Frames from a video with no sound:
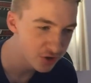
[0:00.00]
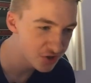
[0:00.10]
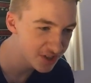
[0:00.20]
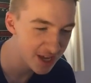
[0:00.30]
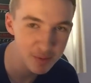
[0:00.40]

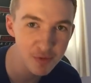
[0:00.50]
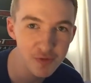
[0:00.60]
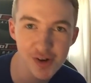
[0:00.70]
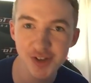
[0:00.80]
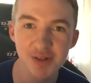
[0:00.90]
just keep on
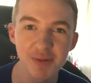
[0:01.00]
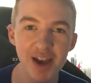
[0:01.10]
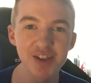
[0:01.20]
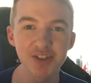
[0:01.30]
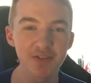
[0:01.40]
refreshing the
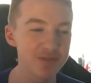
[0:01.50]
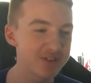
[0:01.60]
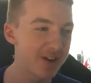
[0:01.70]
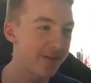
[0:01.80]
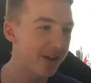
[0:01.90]
page, nothing
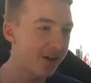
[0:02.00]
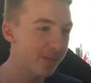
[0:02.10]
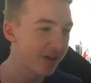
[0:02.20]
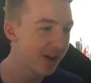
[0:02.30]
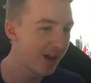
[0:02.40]
was coming up.